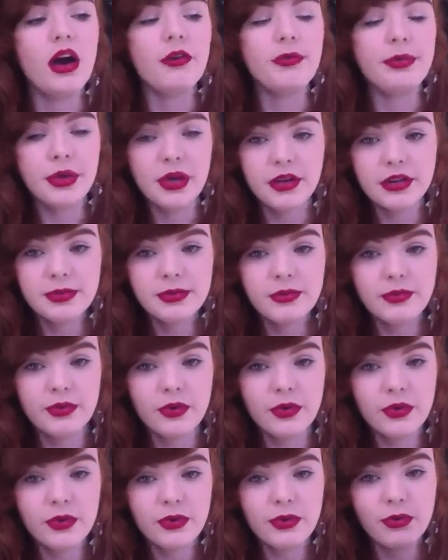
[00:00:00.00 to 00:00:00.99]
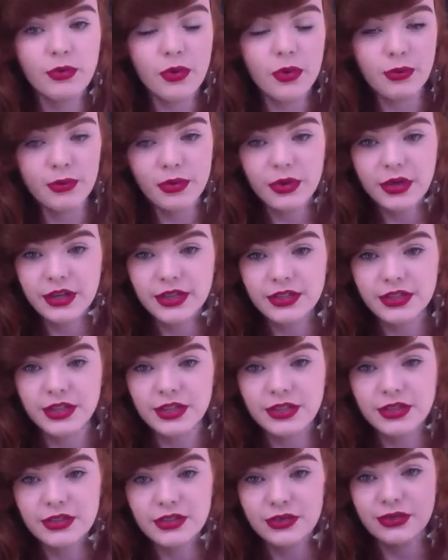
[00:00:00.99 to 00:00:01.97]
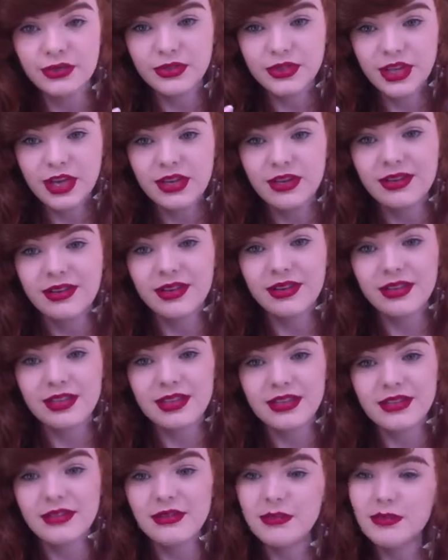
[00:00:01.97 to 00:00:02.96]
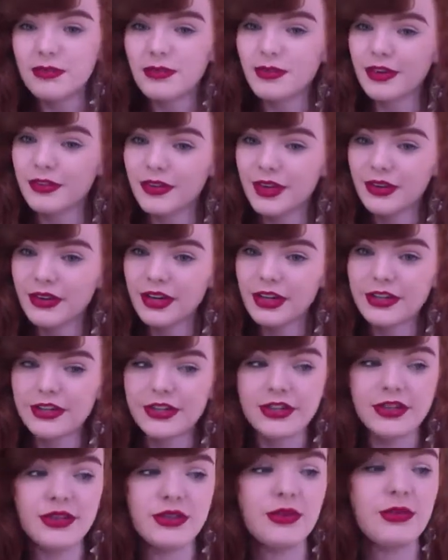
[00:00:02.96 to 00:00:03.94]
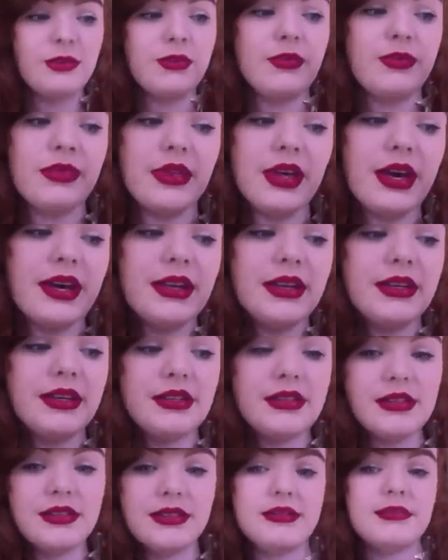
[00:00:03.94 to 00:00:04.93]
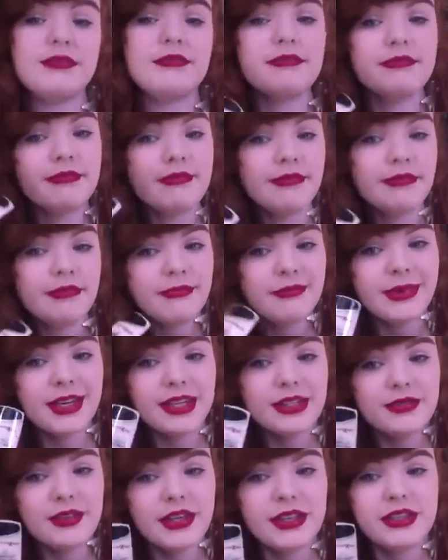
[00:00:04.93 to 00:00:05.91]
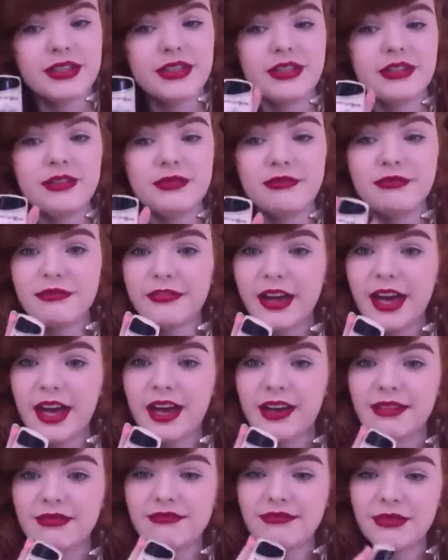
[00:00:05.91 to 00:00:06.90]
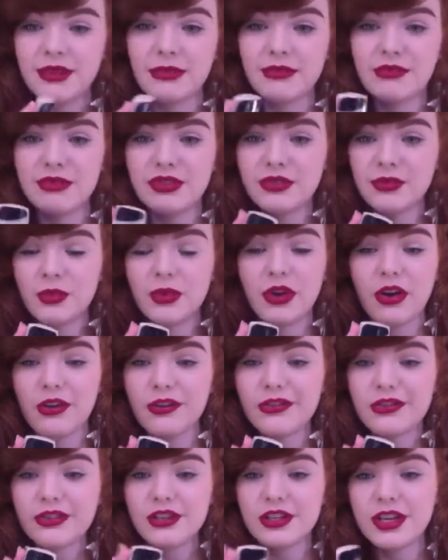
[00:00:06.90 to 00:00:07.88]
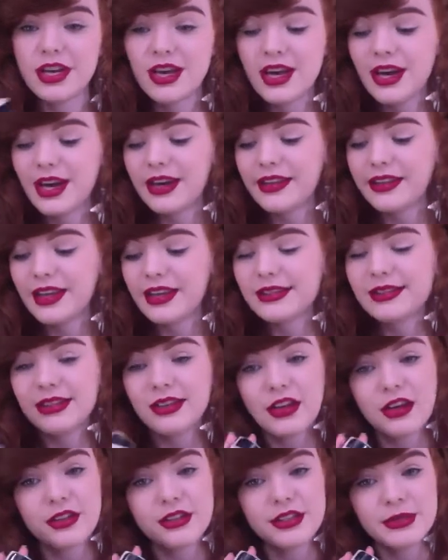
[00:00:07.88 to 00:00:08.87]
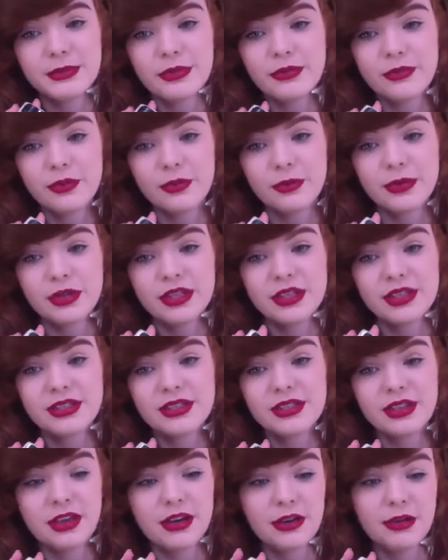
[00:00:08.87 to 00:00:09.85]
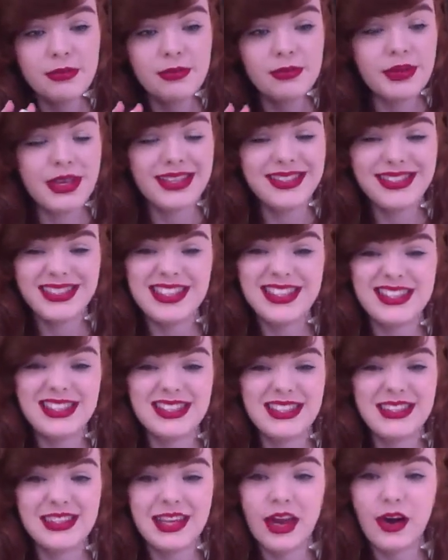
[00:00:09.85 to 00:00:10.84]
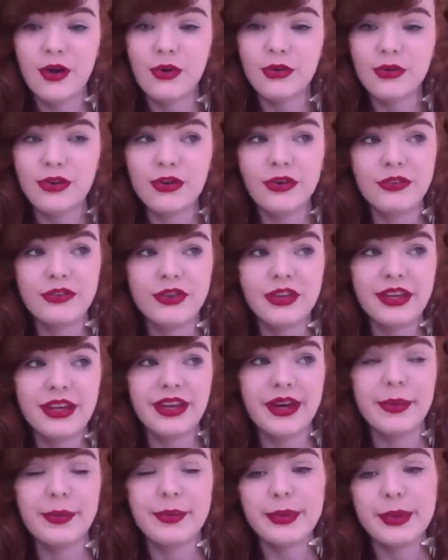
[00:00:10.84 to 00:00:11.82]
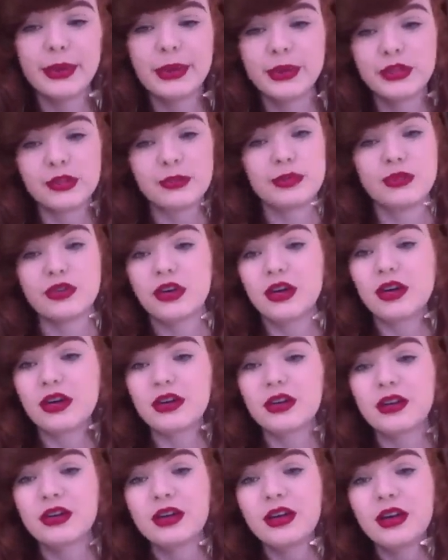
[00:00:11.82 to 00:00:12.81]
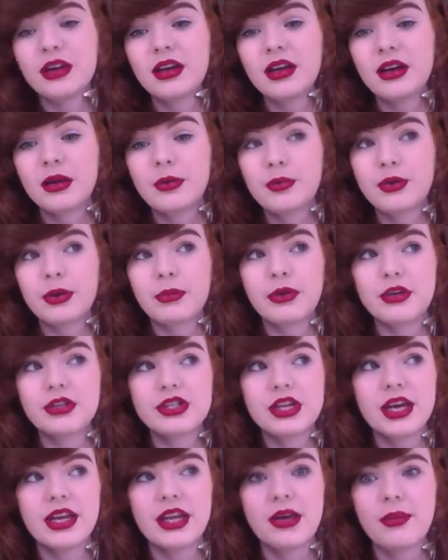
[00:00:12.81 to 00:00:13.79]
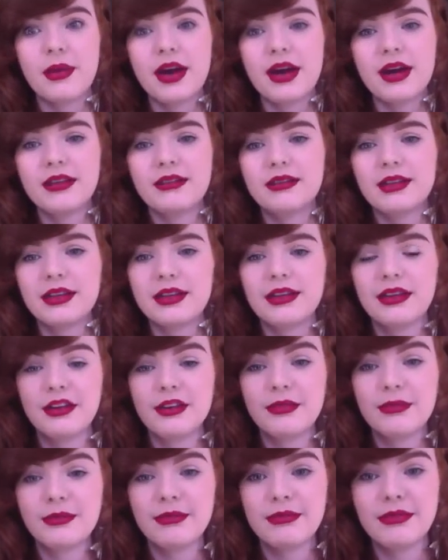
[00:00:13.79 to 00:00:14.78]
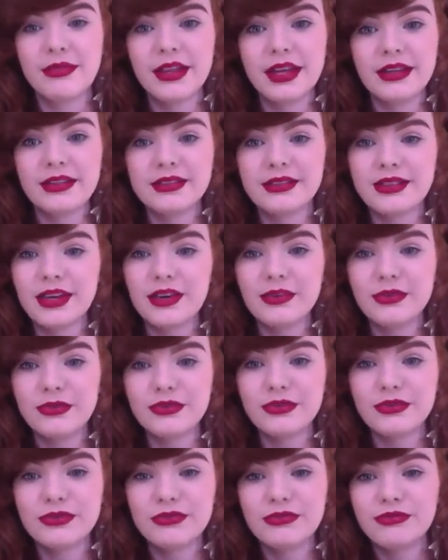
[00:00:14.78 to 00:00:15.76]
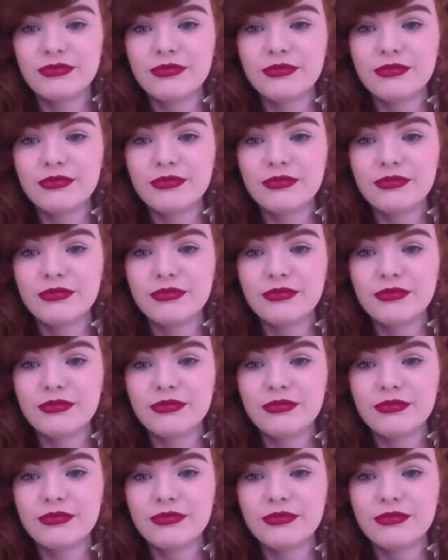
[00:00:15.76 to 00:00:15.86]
been asked before, what products do you use on your skin? As in my foundation, that is Max Factor Fair, just 100, and that's the lasting performance. It's easy to get hold of. You can get it in Boots, Superdrug, pretty much anywhere that sells